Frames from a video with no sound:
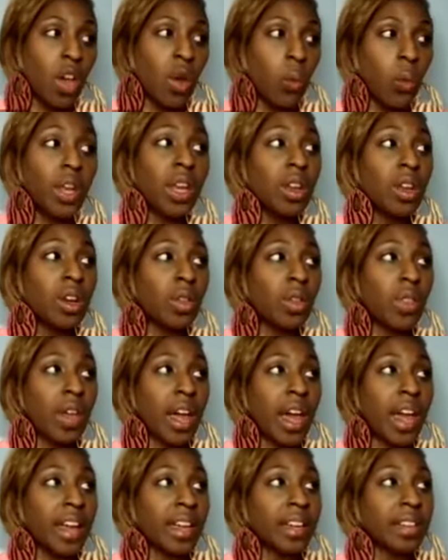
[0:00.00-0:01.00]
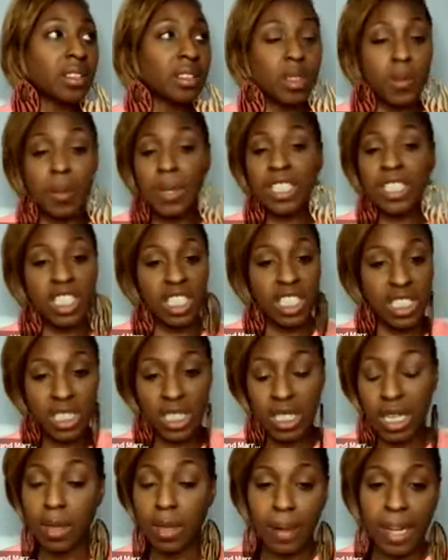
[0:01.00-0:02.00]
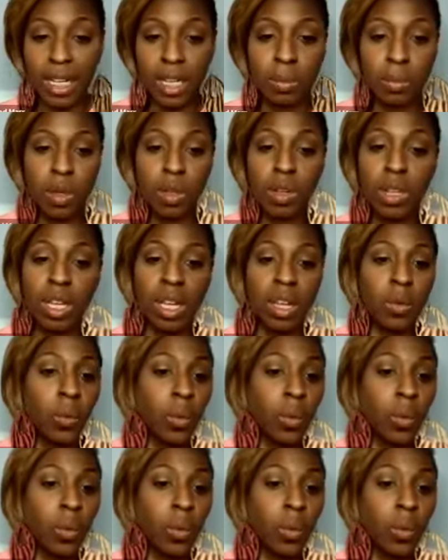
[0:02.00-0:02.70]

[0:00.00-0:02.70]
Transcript: we know that, especially let's just say the Black community,